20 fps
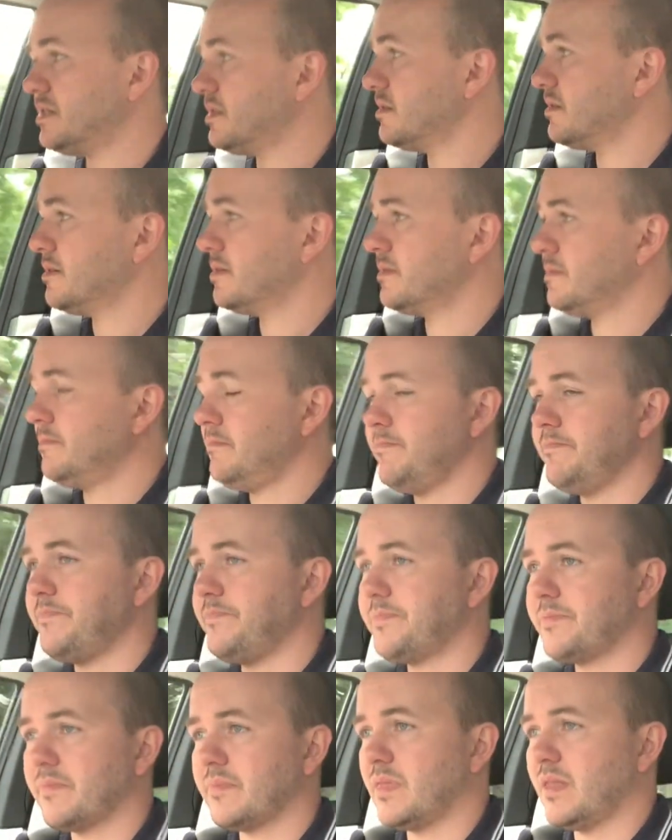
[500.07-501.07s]

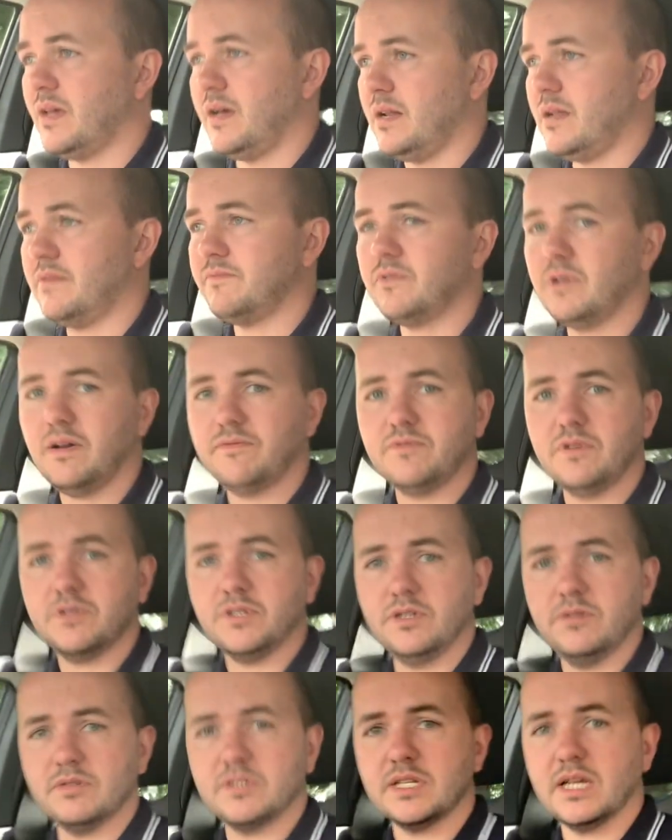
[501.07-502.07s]
and I've not
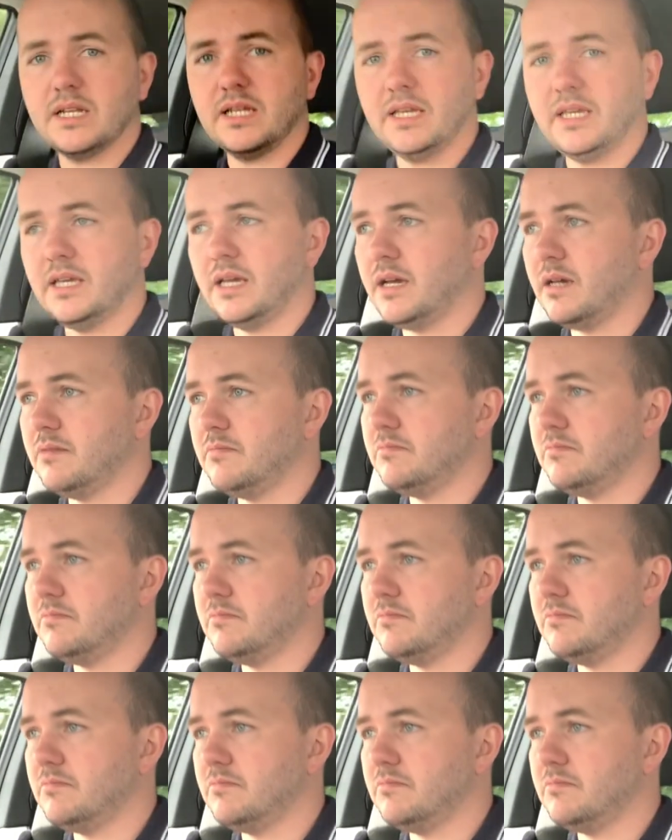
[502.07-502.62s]
used any